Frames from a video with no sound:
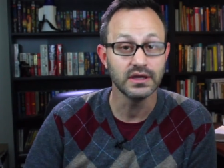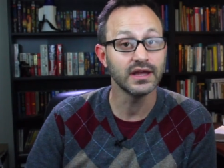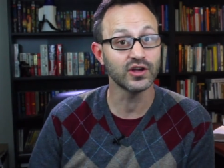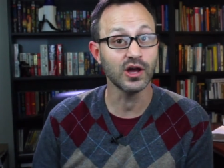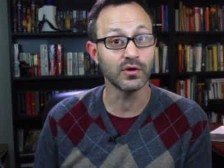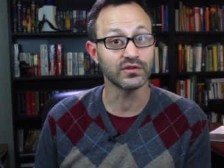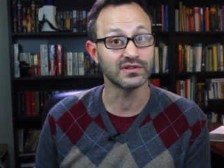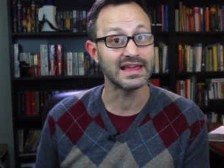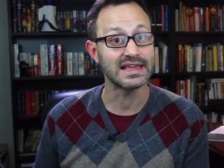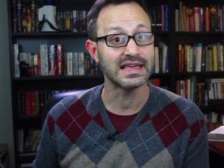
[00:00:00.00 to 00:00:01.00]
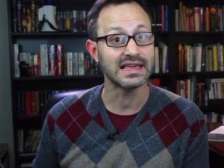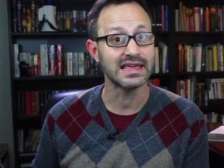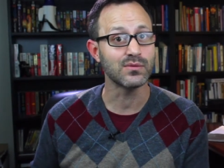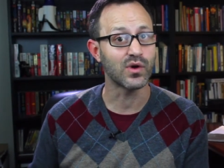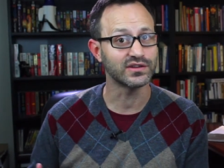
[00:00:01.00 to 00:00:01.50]
It's almost like
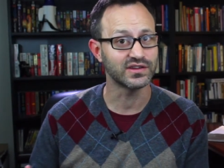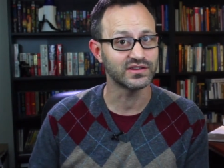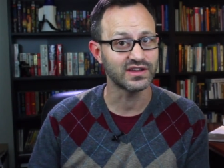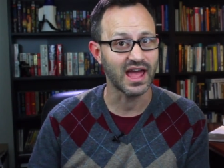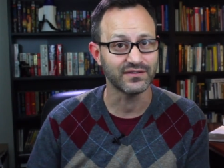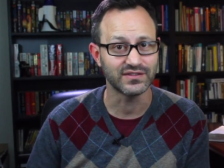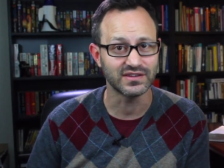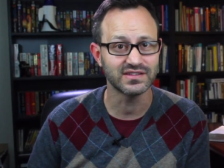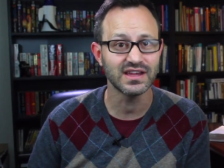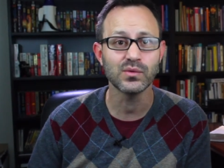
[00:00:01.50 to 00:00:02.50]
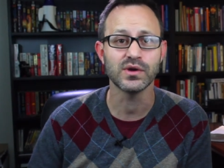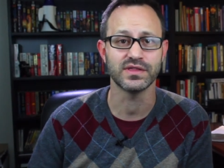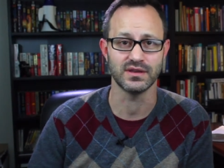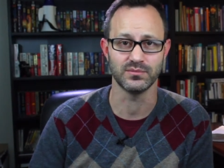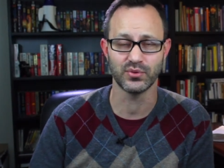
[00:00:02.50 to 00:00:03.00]
he wants us to have to sit with
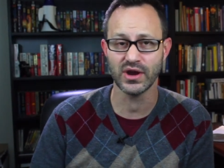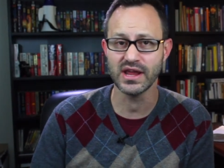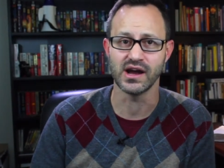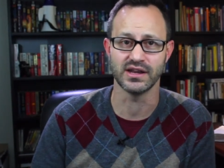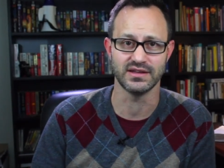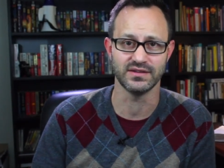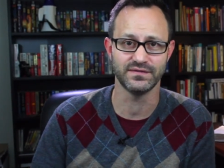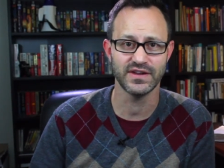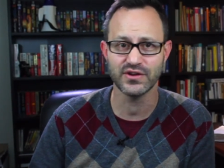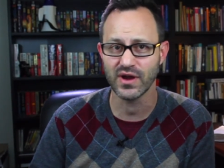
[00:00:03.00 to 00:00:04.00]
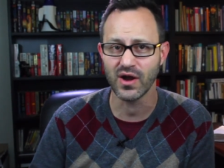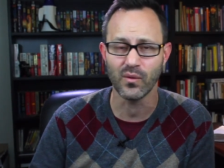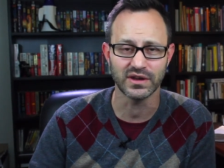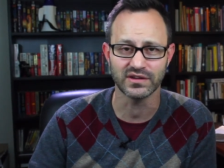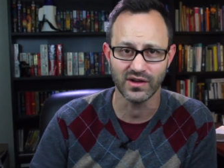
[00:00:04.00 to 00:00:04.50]
it and pray on it to figure out
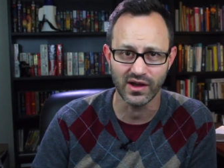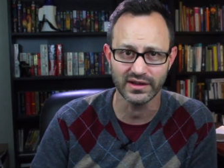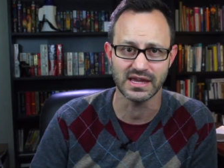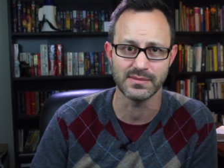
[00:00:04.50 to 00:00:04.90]
what he's talking